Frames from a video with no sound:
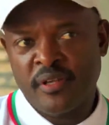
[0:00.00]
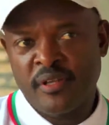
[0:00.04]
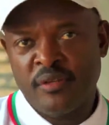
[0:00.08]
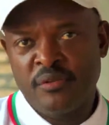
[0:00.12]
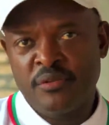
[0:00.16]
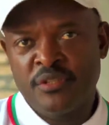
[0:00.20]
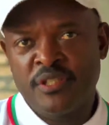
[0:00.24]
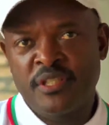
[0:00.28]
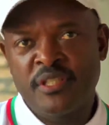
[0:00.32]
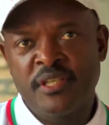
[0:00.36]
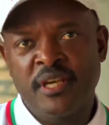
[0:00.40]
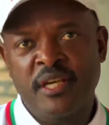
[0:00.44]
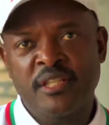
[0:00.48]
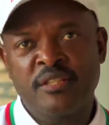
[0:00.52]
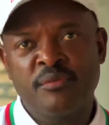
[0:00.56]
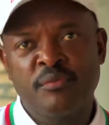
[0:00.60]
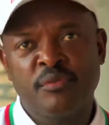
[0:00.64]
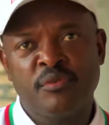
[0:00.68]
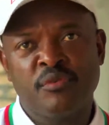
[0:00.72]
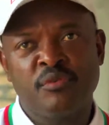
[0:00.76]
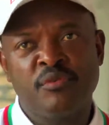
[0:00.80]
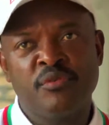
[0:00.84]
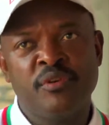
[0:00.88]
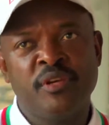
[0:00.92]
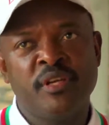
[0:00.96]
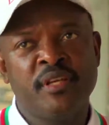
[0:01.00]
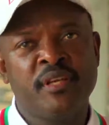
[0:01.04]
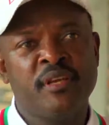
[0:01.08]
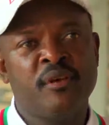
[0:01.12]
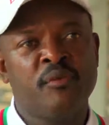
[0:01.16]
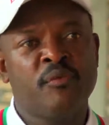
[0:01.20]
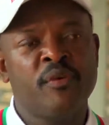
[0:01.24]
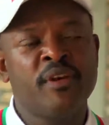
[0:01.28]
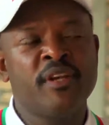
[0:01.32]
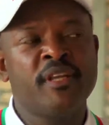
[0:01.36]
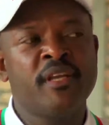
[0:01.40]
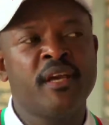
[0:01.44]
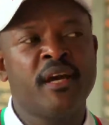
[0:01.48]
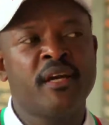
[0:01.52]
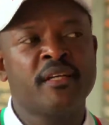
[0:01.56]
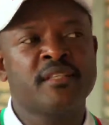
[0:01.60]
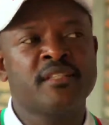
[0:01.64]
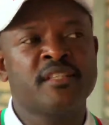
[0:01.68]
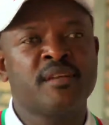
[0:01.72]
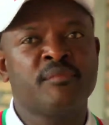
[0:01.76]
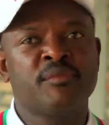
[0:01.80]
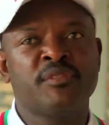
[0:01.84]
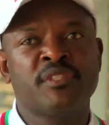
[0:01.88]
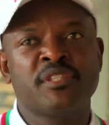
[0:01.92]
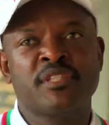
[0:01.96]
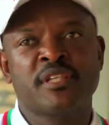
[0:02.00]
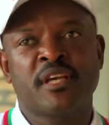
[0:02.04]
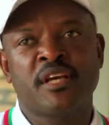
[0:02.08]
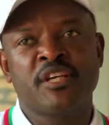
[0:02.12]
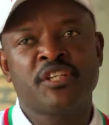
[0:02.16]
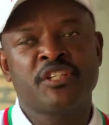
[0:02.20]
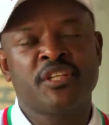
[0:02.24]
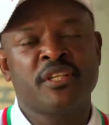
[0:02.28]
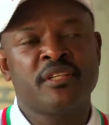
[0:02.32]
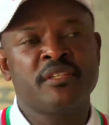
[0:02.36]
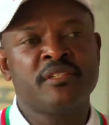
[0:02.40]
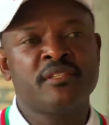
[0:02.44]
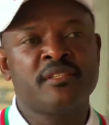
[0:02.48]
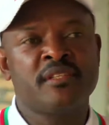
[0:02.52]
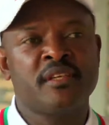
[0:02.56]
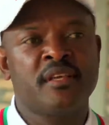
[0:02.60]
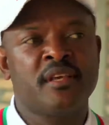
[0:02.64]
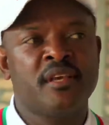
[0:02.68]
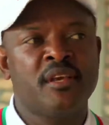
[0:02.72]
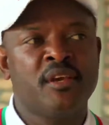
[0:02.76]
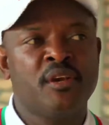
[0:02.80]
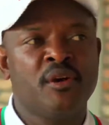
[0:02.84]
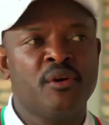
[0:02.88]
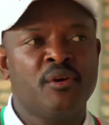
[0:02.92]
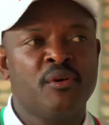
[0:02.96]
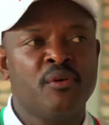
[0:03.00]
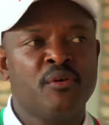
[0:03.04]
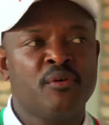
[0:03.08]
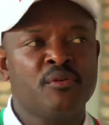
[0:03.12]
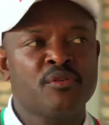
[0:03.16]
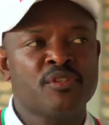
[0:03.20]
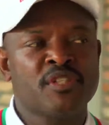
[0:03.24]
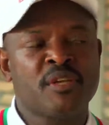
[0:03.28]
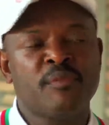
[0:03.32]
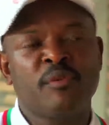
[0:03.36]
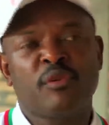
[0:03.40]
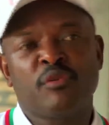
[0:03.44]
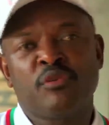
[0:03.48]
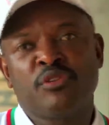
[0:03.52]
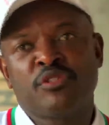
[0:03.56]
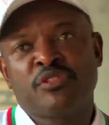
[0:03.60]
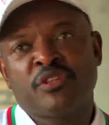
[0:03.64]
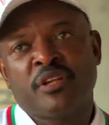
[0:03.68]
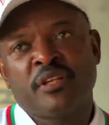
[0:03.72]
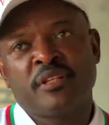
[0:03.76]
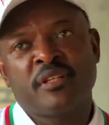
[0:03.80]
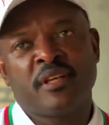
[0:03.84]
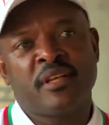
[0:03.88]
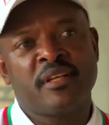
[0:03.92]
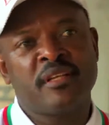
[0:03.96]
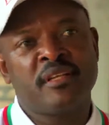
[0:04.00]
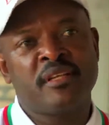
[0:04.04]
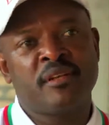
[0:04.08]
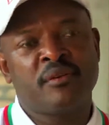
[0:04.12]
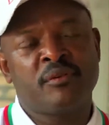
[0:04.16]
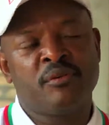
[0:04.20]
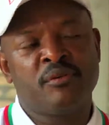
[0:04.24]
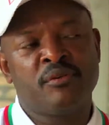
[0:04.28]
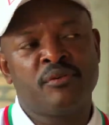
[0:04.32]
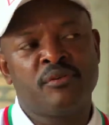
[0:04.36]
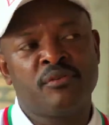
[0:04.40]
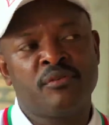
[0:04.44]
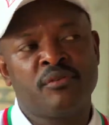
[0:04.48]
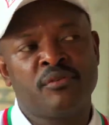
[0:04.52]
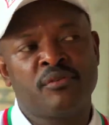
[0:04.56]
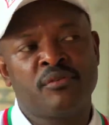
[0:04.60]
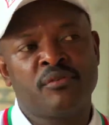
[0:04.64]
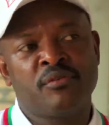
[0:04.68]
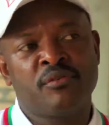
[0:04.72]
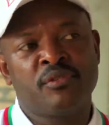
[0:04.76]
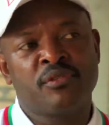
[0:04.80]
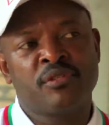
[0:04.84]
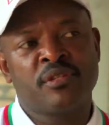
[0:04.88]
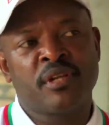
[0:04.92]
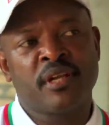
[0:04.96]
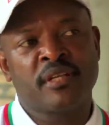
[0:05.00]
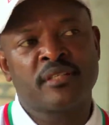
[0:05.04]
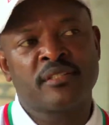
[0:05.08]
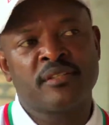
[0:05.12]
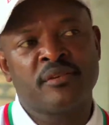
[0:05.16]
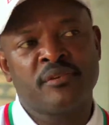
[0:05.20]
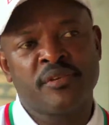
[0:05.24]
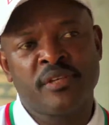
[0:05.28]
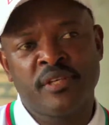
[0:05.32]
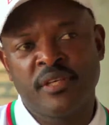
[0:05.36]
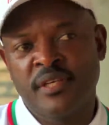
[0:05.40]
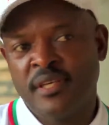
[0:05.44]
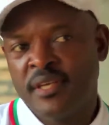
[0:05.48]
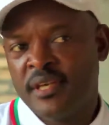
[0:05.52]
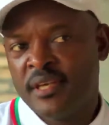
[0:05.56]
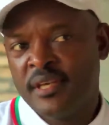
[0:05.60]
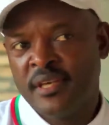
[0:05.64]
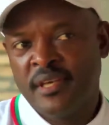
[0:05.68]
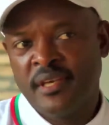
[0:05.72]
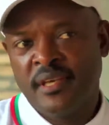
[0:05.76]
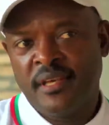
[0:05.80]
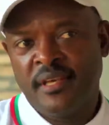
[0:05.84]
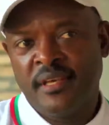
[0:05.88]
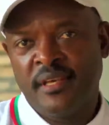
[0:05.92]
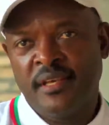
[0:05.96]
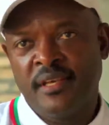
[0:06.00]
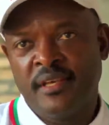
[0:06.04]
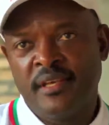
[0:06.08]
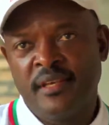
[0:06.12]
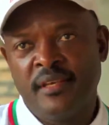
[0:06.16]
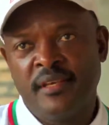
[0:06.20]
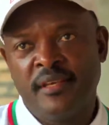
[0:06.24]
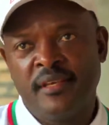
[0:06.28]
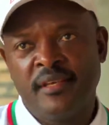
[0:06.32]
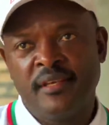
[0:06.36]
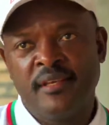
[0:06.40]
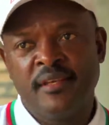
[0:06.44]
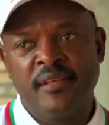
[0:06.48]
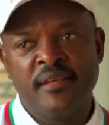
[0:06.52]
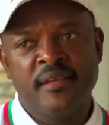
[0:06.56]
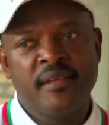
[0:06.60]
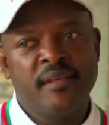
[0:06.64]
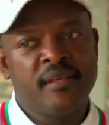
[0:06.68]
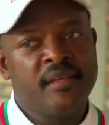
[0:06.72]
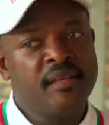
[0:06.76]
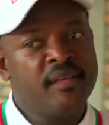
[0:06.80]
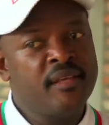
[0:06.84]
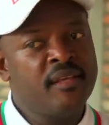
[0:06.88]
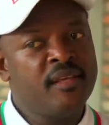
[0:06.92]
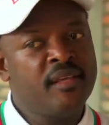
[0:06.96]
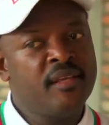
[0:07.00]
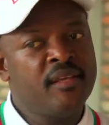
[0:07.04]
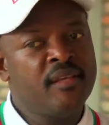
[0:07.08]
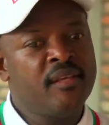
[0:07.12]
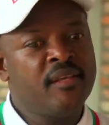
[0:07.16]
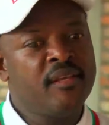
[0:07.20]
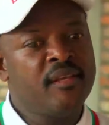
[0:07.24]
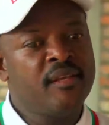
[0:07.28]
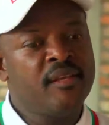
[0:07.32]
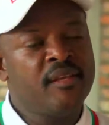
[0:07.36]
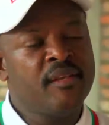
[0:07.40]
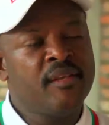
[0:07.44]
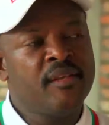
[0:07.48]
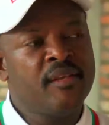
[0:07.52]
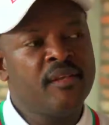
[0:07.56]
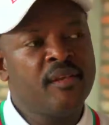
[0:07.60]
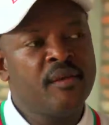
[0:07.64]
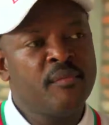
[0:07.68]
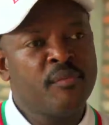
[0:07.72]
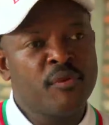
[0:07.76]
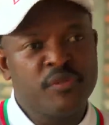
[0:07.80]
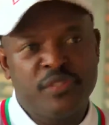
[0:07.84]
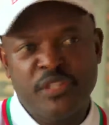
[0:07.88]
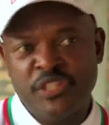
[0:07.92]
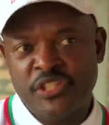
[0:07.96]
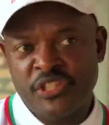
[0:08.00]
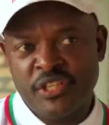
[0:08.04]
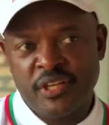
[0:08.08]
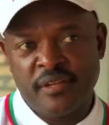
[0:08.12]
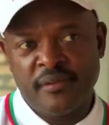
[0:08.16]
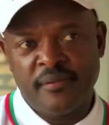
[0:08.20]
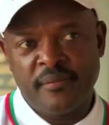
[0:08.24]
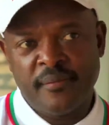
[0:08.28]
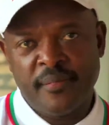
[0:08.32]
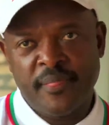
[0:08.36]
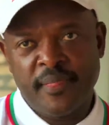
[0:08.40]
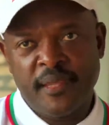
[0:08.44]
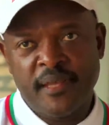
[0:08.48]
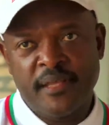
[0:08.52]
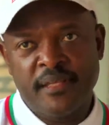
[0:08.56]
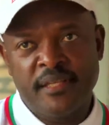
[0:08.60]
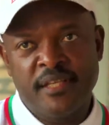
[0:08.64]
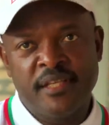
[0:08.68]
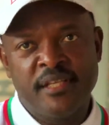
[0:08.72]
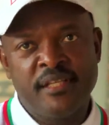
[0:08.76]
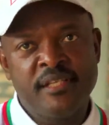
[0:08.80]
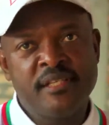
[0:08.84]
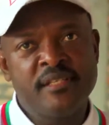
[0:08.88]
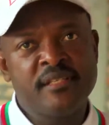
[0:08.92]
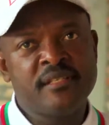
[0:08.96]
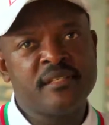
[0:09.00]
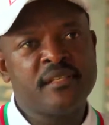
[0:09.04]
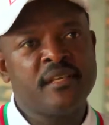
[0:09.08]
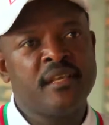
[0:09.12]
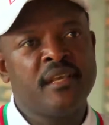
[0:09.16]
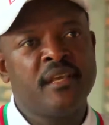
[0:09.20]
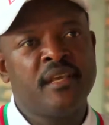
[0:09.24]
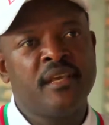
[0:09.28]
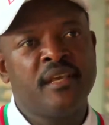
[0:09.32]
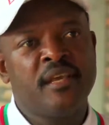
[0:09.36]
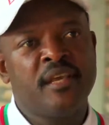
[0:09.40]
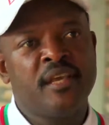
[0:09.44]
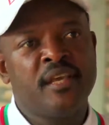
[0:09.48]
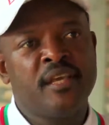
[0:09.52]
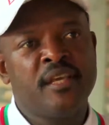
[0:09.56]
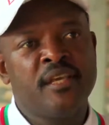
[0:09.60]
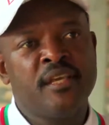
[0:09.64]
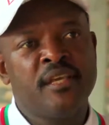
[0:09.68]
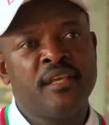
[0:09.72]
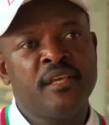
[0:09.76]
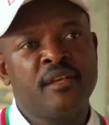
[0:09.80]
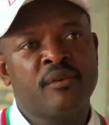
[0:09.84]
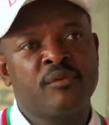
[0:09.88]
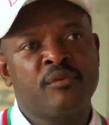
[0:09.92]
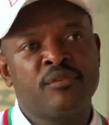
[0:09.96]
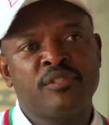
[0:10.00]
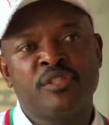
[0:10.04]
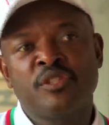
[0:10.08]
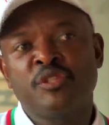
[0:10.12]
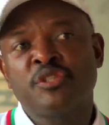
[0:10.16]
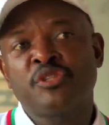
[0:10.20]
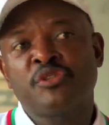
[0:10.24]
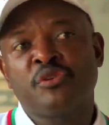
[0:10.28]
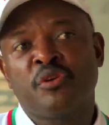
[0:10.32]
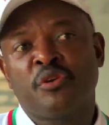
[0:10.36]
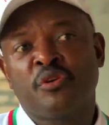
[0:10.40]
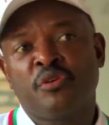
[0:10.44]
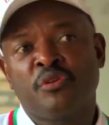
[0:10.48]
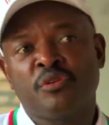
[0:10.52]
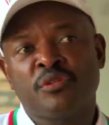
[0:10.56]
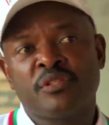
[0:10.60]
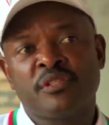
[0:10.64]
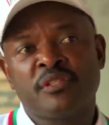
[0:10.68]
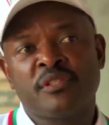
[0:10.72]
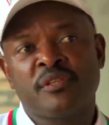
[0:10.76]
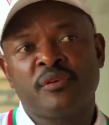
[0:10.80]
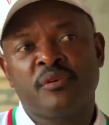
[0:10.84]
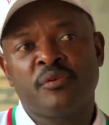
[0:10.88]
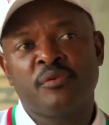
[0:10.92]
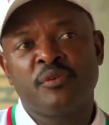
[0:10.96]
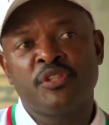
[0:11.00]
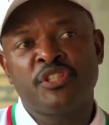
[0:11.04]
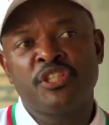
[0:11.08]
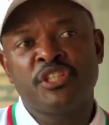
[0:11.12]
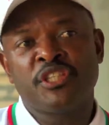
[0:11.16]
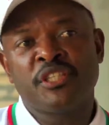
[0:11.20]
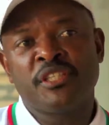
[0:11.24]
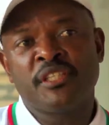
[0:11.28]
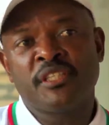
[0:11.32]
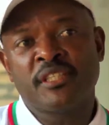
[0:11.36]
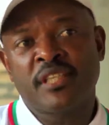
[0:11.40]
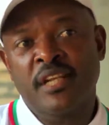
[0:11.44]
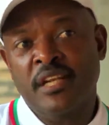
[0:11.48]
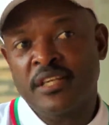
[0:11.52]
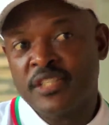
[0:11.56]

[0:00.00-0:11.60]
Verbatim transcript: You see that Burundi, when there are some discussions or some contradictory, contradictory uh, position, there is a constitutional court which is in,